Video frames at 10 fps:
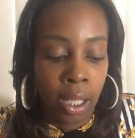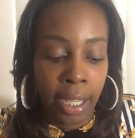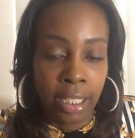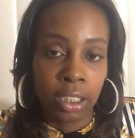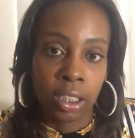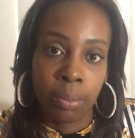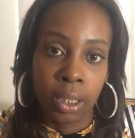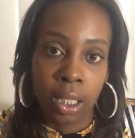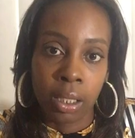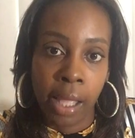And it's just
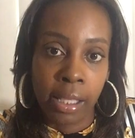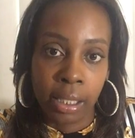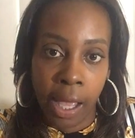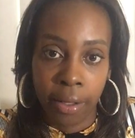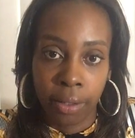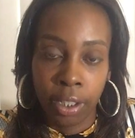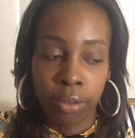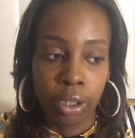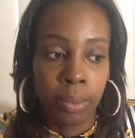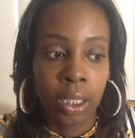because of that Saturn
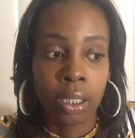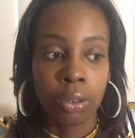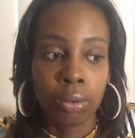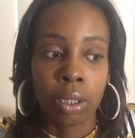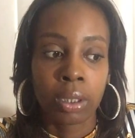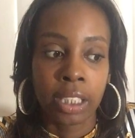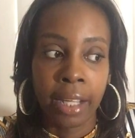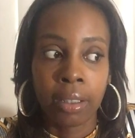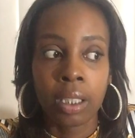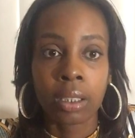energy, because, you know,
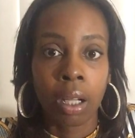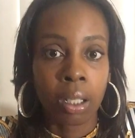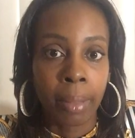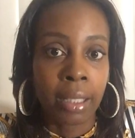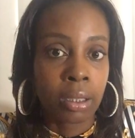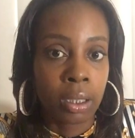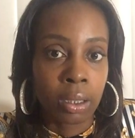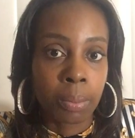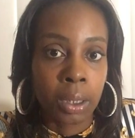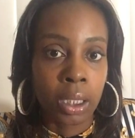Saturn is all about
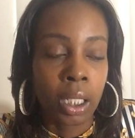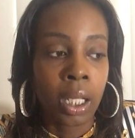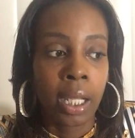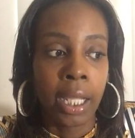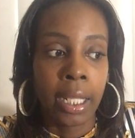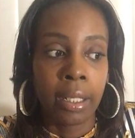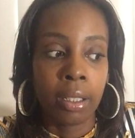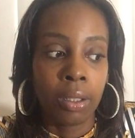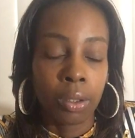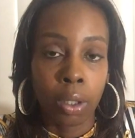discipline
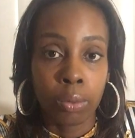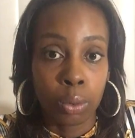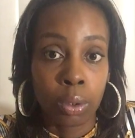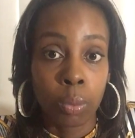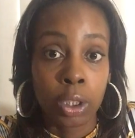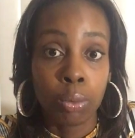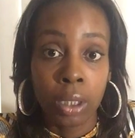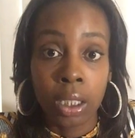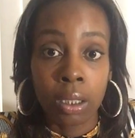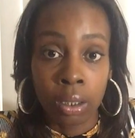and, you know, doing what you
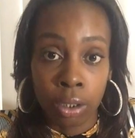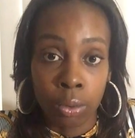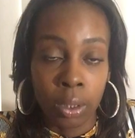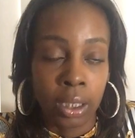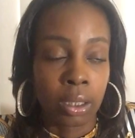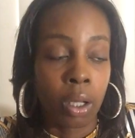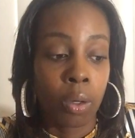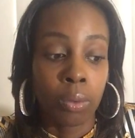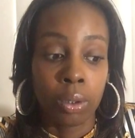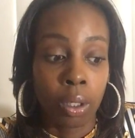need to do. And
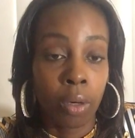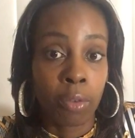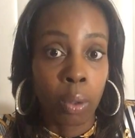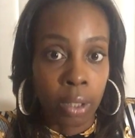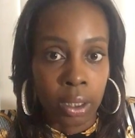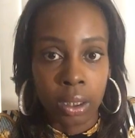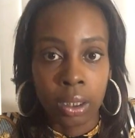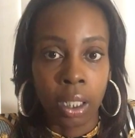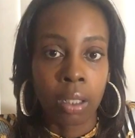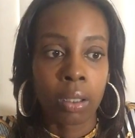so, you know, of course,
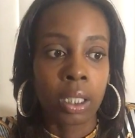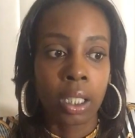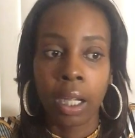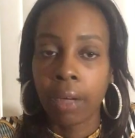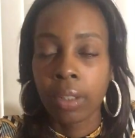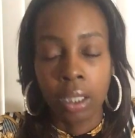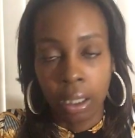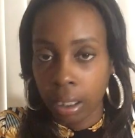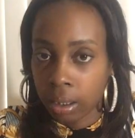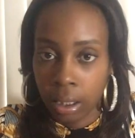they're going to get
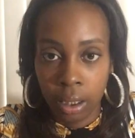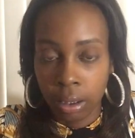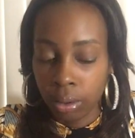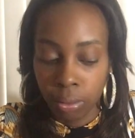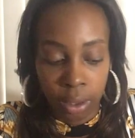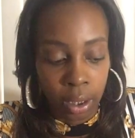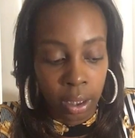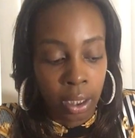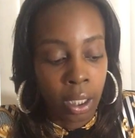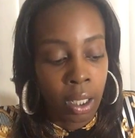everything that they need to do
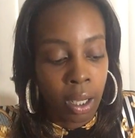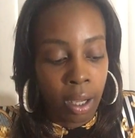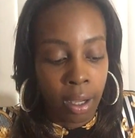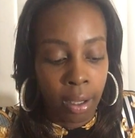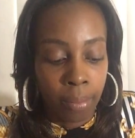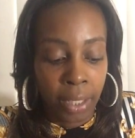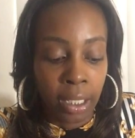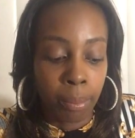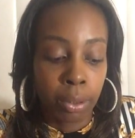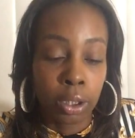done. They
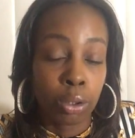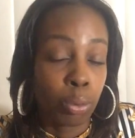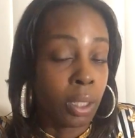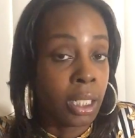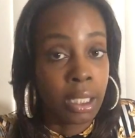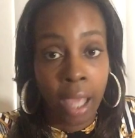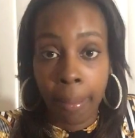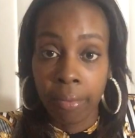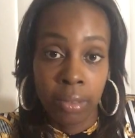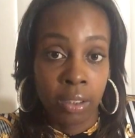can push through any
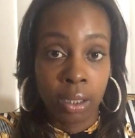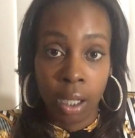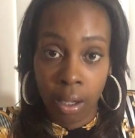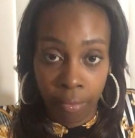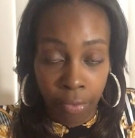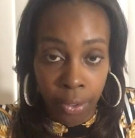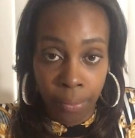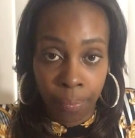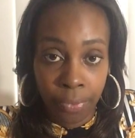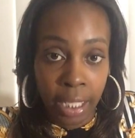type of
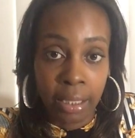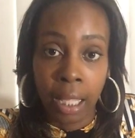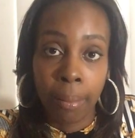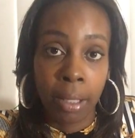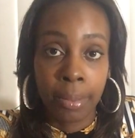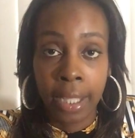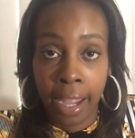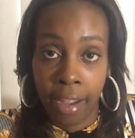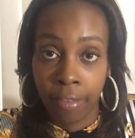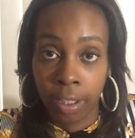discomfort that they may be
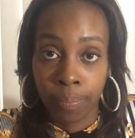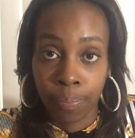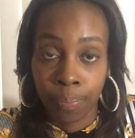having.